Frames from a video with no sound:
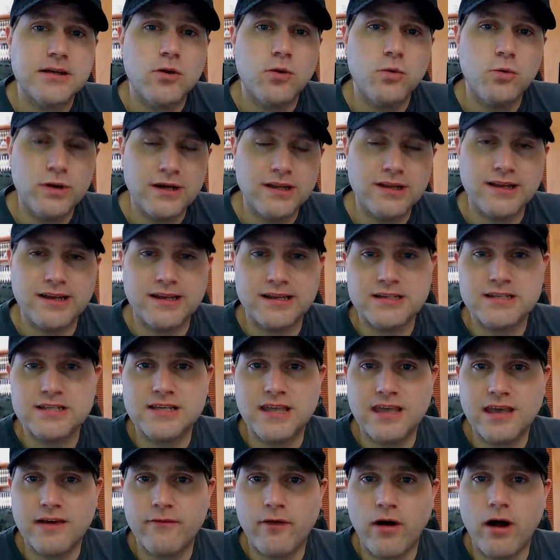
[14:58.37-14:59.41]
willing to
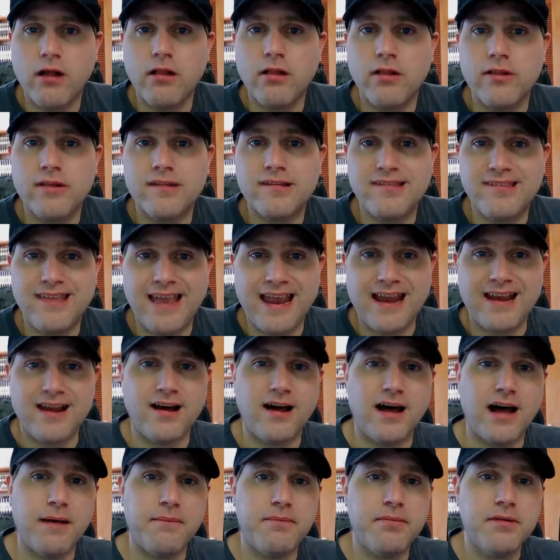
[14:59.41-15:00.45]
give all of this data
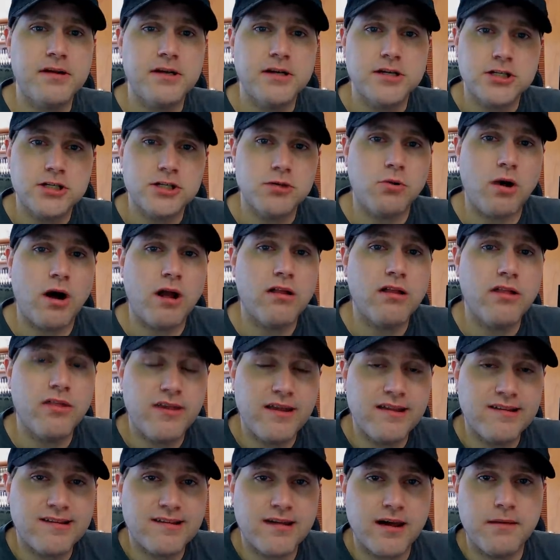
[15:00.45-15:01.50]
up to all of
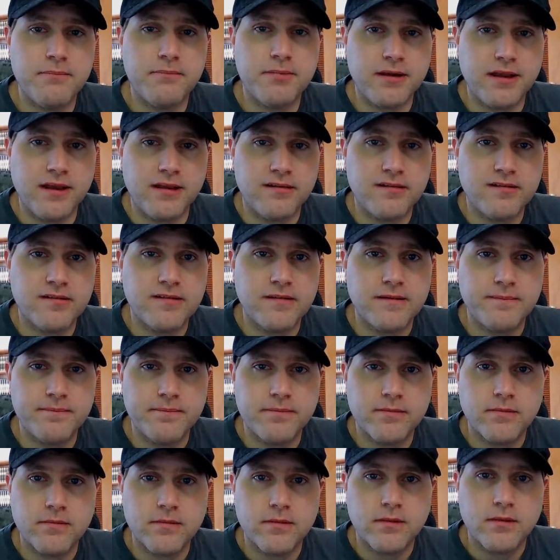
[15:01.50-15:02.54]
these companies.
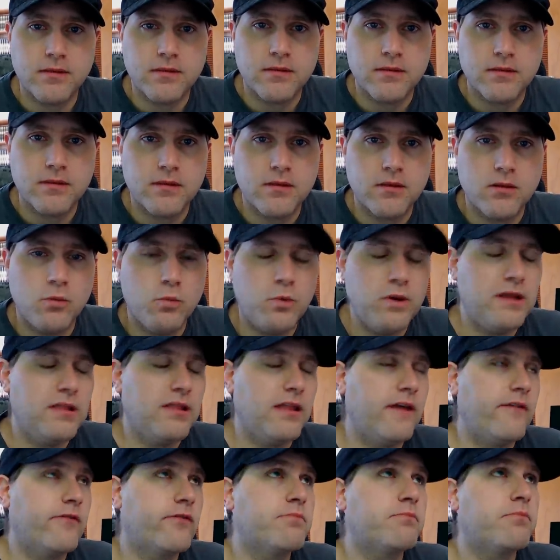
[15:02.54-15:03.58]
We
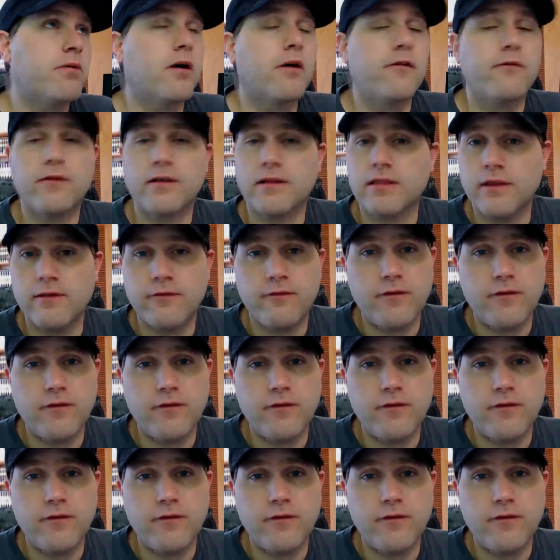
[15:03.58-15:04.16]
lived perfectly